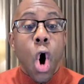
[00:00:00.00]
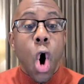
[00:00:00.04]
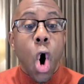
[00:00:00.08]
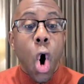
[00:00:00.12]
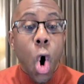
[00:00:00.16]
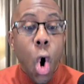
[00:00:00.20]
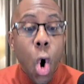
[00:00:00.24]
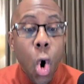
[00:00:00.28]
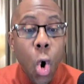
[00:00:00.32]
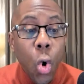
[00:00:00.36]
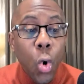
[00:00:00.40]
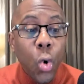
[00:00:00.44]

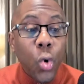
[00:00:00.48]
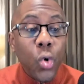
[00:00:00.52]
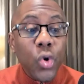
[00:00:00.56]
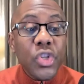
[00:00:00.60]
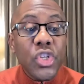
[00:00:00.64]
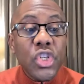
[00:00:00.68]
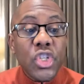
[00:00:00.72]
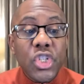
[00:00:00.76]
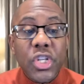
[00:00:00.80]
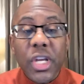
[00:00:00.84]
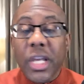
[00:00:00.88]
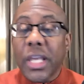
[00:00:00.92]
whole
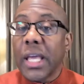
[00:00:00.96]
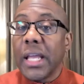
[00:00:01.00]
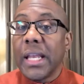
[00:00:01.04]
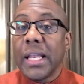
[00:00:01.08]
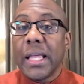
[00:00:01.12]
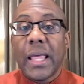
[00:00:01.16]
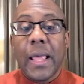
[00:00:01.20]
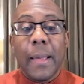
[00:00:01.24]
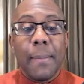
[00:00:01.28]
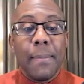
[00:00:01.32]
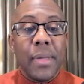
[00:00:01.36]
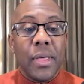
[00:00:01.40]
chicken
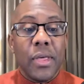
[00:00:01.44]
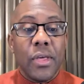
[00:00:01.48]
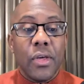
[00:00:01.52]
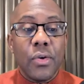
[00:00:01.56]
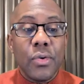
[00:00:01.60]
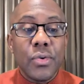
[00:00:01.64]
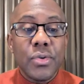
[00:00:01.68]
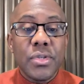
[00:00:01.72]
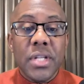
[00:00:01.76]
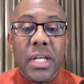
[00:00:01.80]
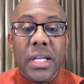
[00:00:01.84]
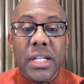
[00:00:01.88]
can be
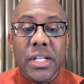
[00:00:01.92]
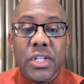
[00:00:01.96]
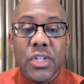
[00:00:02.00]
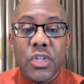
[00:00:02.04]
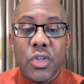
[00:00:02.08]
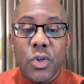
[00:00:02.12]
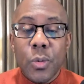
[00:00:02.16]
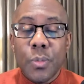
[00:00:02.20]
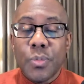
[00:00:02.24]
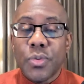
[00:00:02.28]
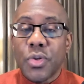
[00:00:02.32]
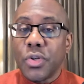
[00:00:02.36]
used in
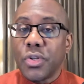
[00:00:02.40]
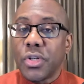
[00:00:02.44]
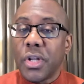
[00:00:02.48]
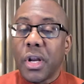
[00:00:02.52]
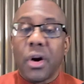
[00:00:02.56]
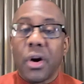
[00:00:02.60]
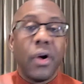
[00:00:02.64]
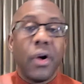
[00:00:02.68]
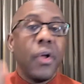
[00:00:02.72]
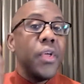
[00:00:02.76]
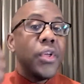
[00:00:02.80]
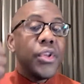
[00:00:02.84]
soups or
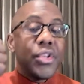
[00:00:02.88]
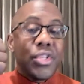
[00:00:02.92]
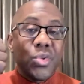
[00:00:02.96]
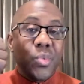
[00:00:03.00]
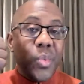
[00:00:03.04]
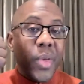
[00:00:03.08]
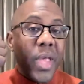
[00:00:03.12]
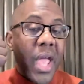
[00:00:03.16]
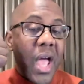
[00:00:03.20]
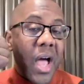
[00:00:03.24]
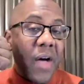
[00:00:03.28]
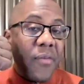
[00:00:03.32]
dinner. So
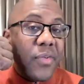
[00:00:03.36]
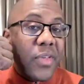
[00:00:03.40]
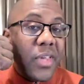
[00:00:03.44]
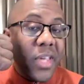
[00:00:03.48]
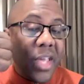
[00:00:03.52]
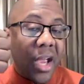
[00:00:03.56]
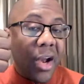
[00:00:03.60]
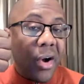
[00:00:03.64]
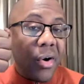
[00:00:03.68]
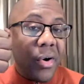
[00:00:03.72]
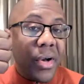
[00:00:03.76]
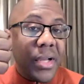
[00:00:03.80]
we have
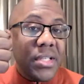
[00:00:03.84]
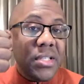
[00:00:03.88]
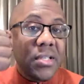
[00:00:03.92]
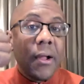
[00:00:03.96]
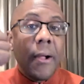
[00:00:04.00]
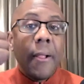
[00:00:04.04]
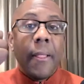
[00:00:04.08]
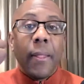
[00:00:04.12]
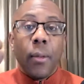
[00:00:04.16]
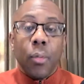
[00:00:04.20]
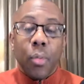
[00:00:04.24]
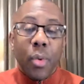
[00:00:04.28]
carrots,
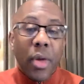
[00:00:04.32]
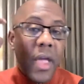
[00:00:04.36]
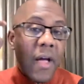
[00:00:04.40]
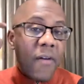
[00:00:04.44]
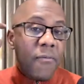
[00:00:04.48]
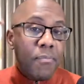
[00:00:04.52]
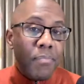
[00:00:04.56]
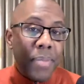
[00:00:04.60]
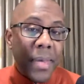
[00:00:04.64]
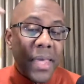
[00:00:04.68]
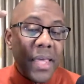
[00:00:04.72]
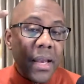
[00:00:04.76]
we
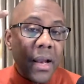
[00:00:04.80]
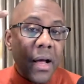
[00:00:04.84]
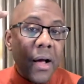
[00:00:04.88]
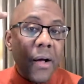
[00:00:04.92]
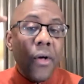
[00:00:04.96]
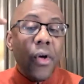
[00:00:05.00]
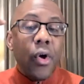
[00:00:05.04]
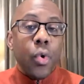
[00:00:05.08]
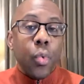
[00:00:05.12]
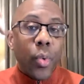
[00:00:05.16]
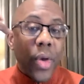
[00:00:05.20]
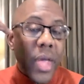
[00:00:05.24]
have pita,
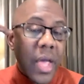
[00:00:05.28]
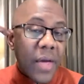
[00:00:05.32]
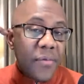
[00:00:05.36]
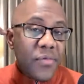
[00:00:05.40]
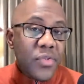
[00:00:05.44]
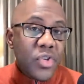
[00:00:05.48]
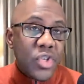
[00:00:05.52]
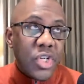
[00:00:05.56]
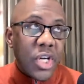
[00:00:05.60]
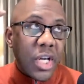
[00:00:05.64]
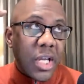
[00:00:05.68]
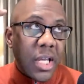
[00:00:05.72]
we have
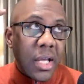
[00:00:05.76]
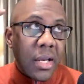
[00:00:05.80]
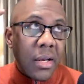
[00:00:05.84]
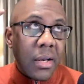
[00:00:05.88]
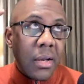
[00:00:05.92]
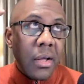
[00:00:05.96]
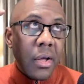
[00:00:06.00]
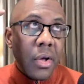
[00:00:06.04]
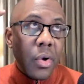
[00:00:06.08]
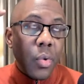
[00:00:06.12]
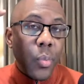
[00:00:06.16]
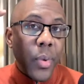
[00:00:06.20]
chicken,
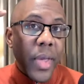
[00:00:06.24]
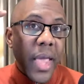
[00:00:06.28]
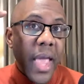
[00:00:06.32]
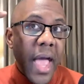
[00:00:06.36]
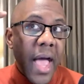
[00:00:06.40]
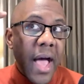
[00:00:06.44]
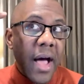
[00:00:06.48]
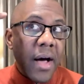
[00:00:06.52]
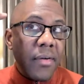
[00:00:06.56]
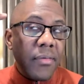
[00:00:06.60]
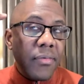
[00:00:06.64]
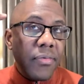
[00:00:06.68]
we
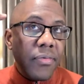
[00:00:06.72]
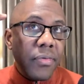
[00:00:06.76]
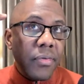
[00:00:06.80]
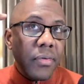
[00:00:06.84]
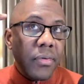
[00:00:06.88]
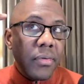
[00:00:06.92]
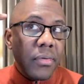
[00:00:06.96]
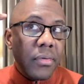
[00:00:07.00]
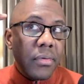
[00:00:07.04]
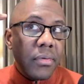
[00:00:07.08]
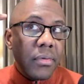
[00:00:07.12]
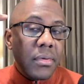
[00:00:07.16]
have
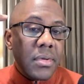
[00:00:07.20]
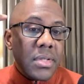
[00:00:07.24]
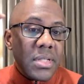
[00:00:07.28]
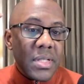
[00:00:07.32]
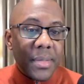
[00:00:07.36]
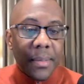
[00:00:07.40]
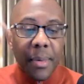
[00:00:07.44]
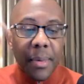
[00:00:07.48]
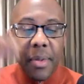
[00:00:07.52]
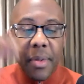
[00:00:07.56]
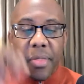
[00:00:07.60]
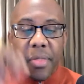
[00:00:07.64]

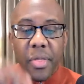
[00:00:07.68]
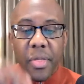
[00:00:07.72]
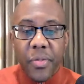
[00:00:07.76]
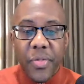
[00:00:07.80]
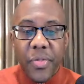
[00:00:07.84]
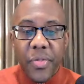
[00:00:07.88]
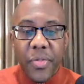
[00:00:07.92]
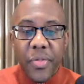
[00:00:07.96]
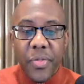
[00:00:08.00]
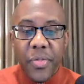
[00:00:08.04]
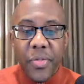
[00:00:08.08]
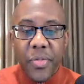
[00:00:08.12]
some other
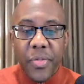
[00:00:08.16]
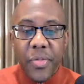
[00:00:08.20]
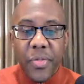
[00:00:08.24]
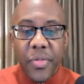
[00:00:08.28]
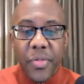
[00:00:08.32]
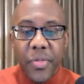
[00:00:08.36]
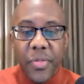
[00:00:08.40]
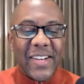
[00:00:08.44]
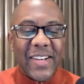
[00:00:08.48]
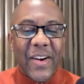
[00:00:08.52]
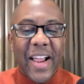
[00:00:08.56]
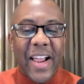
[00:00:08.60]
things that were
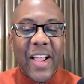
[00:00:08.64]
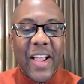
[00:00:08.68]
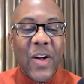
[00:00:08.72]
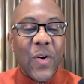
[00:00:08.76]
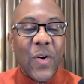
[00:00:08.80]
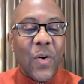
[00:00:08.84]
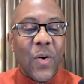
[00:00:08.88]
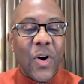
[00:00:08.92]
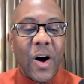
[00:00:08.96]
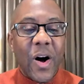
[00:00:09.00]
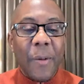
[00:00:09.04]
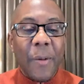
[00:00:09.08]
mentioned here. I can
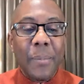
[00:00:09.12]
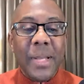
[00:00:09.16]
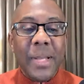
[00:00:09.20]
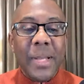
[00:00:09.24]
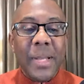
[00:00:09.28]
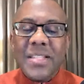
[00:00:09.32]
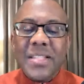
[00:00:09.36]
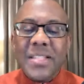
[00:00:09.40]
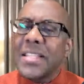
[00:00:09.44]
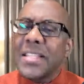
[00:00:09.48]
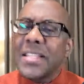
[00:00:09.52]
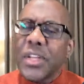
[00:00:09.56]
go on.
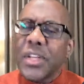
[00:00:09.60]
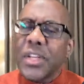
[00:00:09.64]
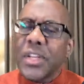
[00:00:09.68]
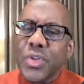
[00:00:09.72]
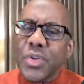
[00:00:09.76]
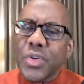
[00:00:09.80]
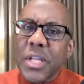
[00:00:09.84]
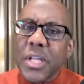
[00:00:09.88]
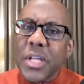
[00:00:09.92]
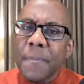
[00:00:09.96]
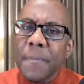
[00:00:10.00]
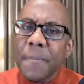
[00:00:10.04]
But isn't this
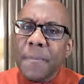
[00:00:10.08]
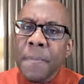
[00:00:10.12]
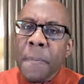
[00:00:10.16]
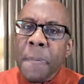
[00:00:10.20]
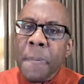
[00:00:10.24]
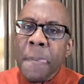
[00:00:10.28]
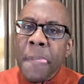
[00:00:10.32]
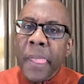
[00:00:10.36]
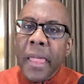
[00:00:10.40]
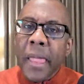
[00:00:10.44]
interesting